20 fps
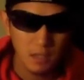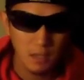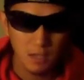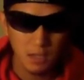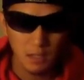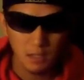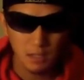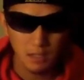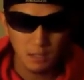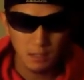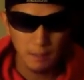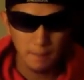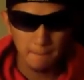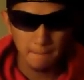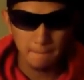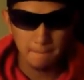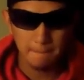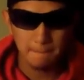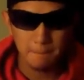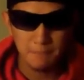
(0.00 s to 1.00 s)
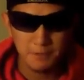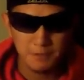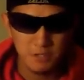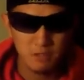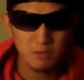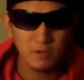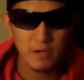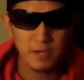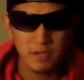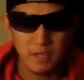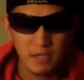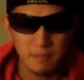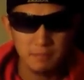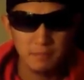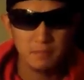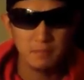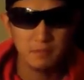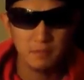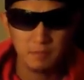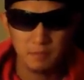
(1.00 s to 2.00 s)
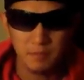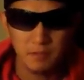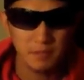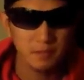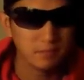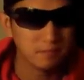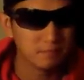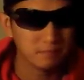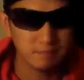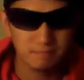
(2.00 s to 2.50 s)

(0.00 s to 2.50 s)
Uh, still a great game. I mean,